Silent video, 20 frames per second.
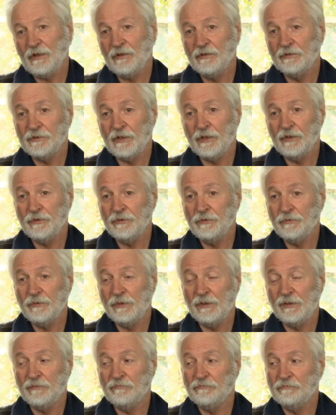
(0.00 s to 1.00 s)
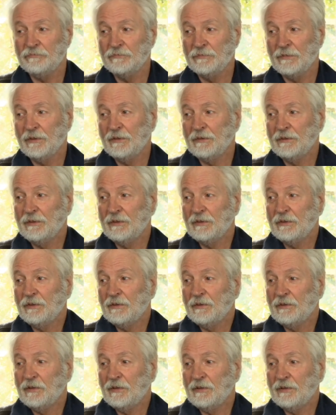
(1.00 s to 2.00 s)
So,
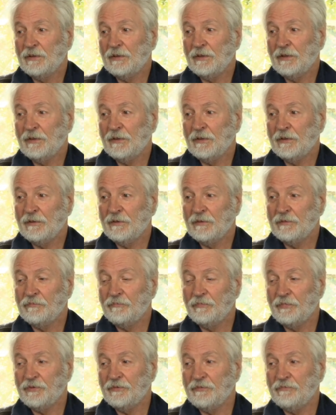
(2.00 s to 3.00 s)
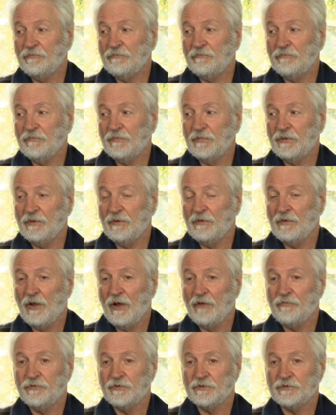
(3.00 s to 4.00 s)
but, you know,
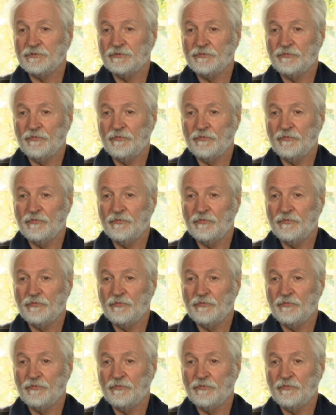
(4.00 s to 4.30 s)
life just